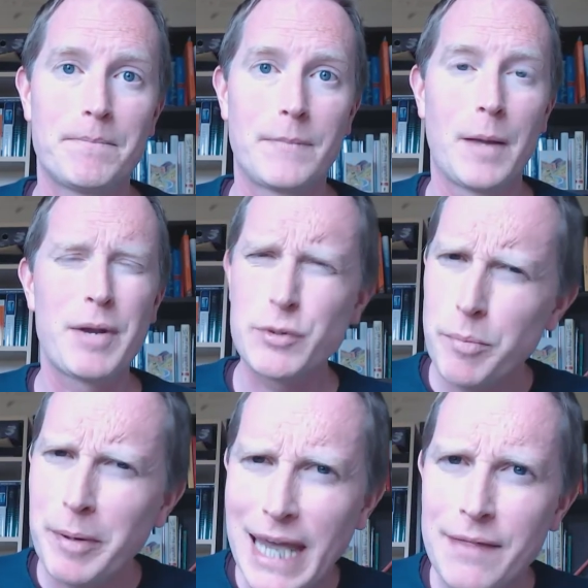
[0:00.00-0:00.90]
But as we
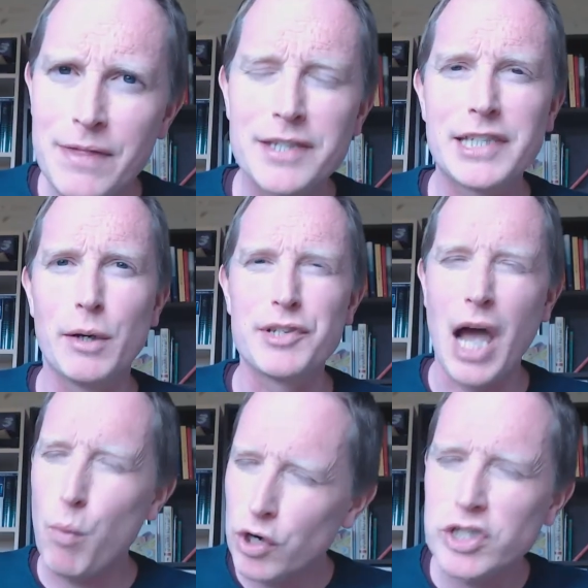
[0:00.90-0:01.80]
begin this series, I
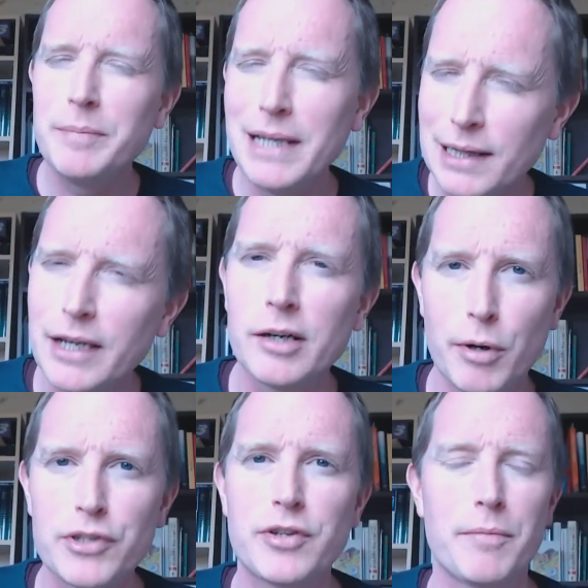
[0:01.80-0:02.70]
want us to be clear about
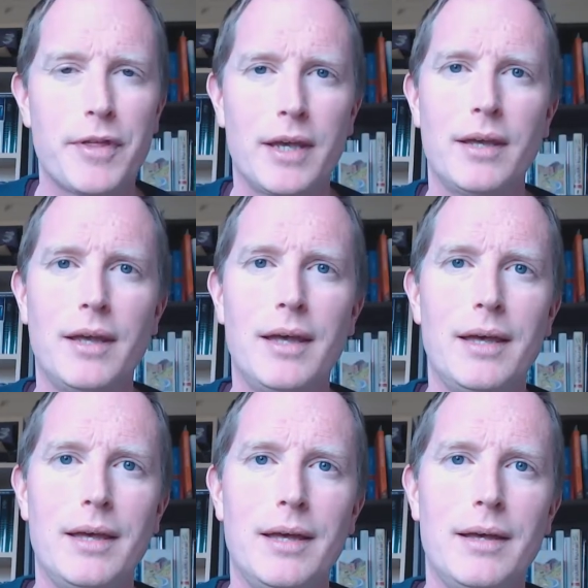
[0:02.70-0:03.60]
something.
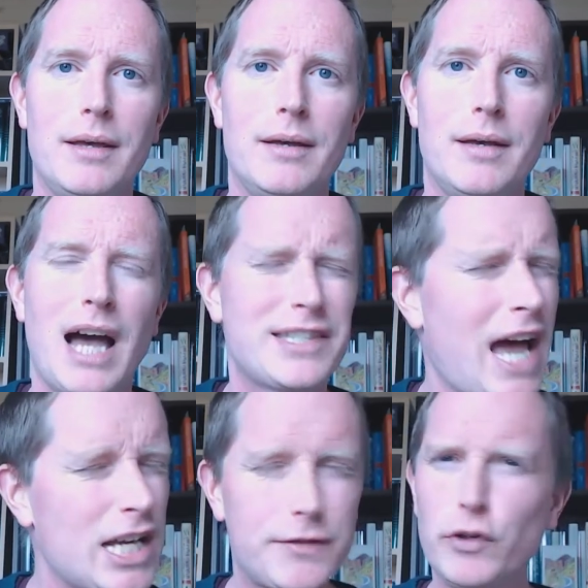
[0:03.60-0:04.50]

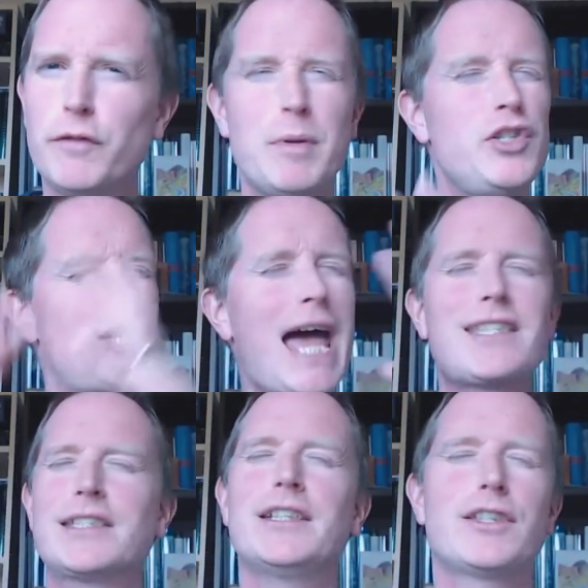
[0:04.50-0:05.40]
Isaiah is full of
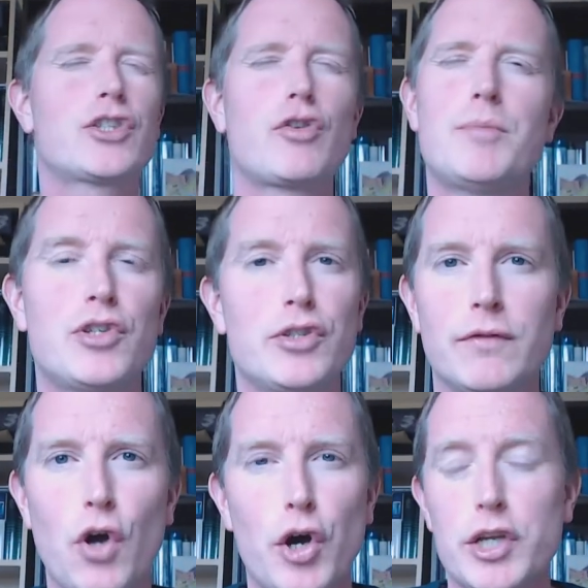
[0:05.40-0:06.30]
majestic descriptions of
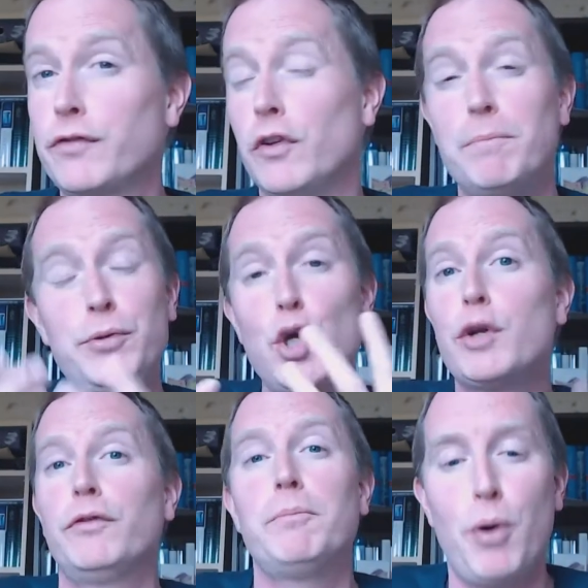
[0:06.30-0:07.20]
God. It's full of
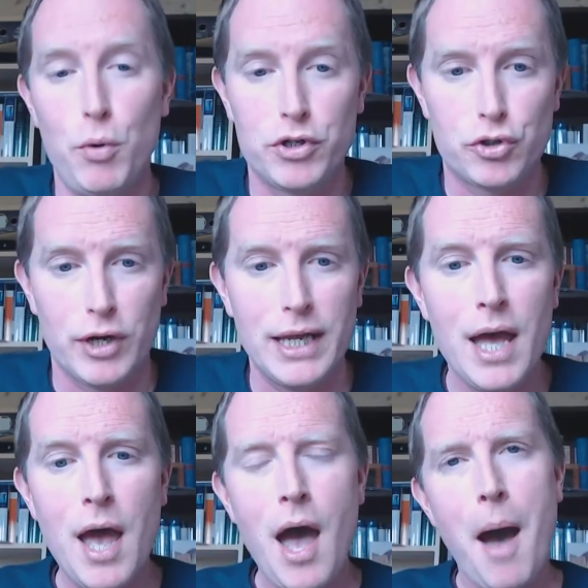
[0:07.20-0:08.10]
beautiful poetry.
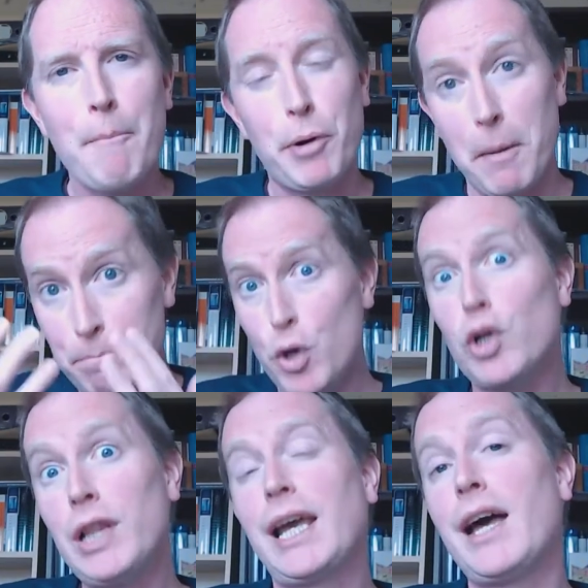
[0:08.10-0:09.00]
But a book
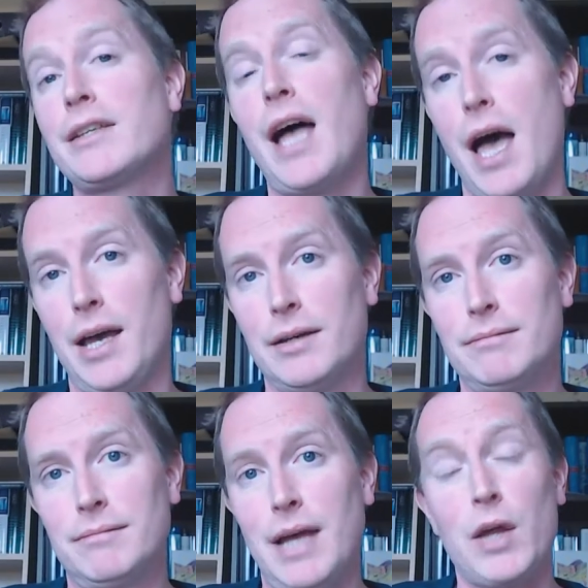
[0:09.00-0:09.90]
like Isaiah
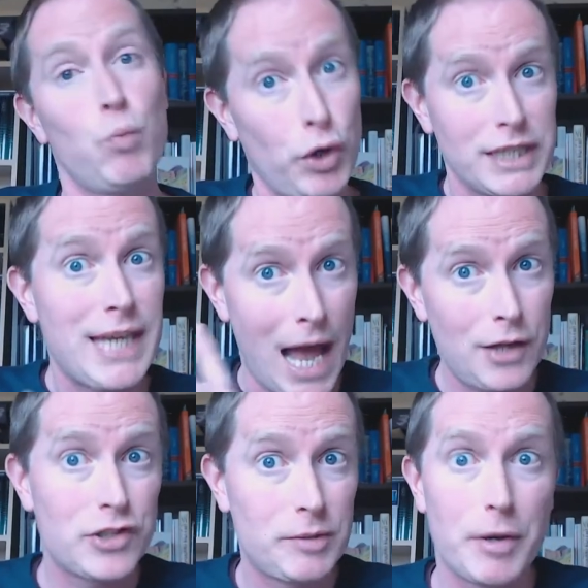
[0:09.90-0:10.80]
and what he
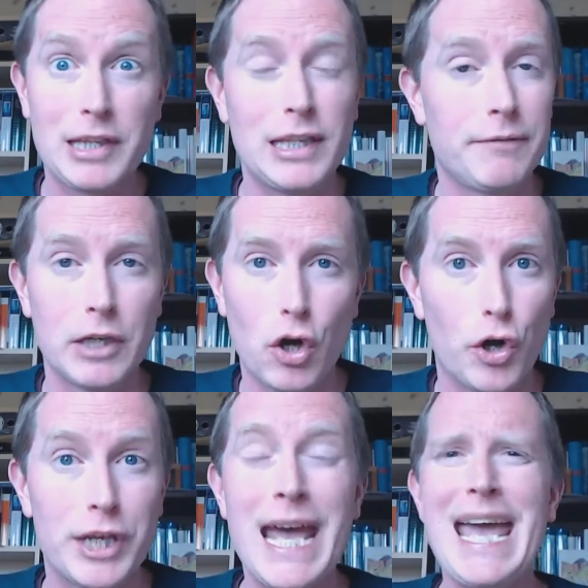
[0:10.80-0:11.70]
tells us about the living God
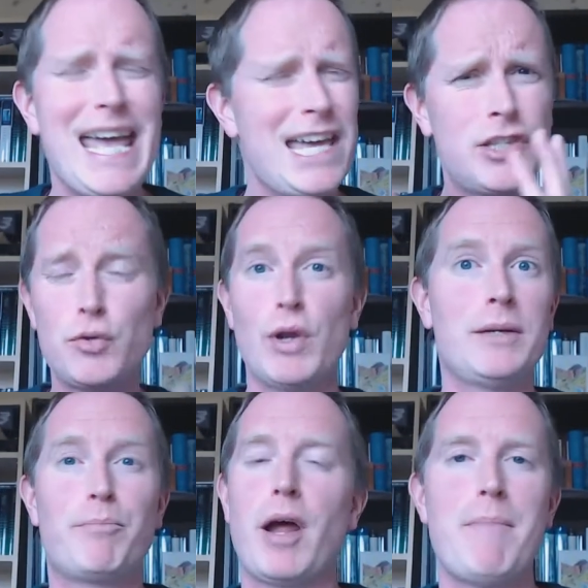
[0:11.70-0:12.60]
isn't written
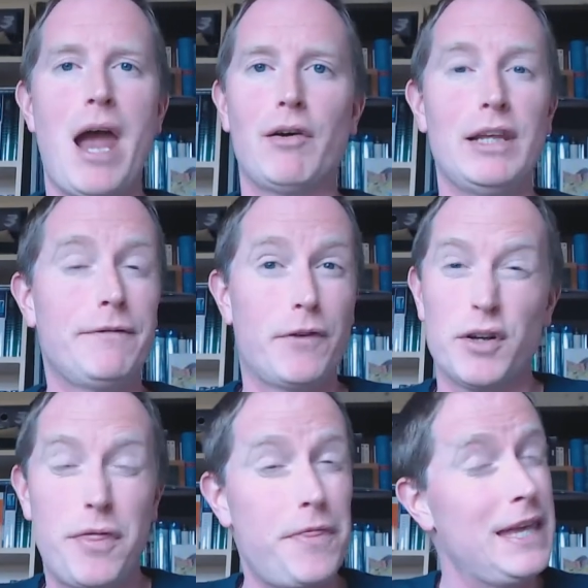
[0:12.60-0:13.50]
primarily for
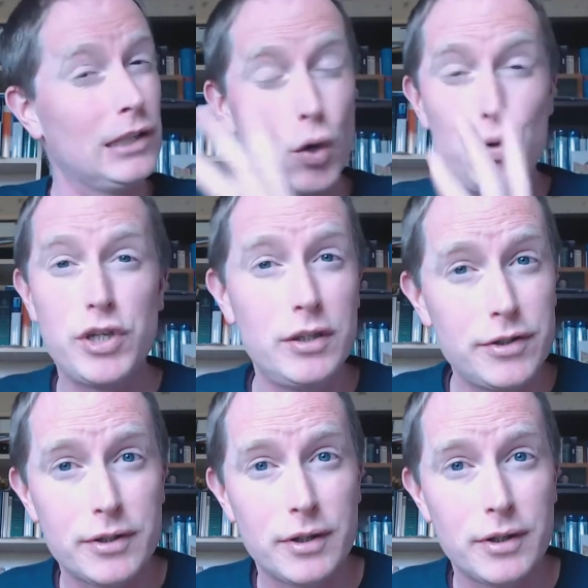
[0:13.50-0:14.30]
theologians